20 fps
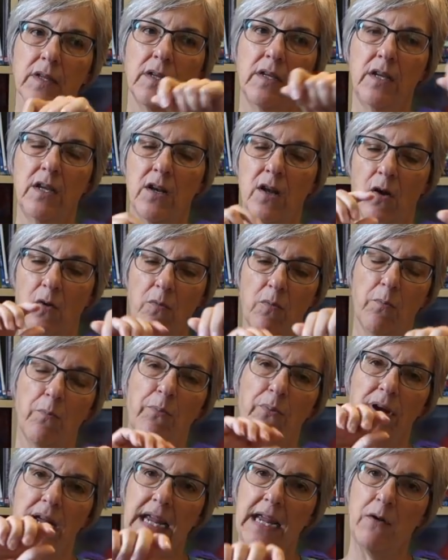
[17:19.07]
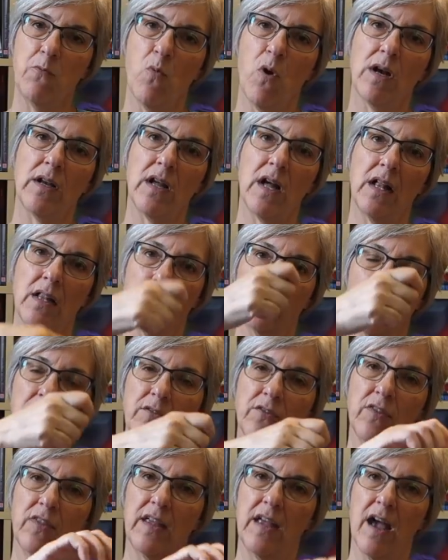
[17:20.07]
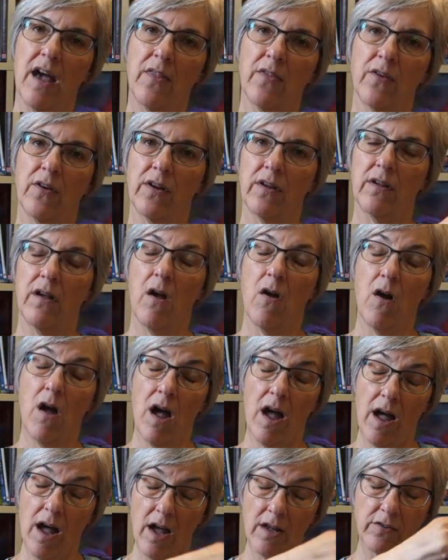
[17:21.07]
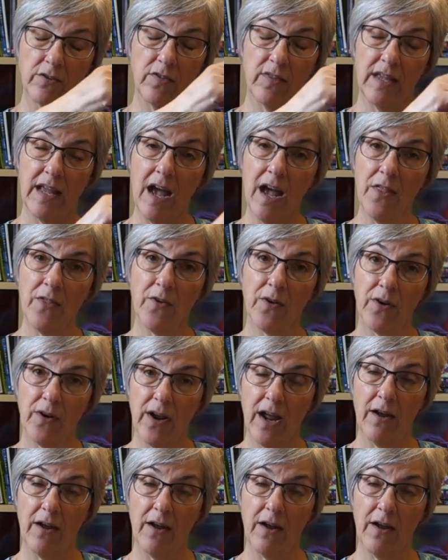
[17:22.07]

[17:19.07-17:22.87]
you know, bringing one color under the other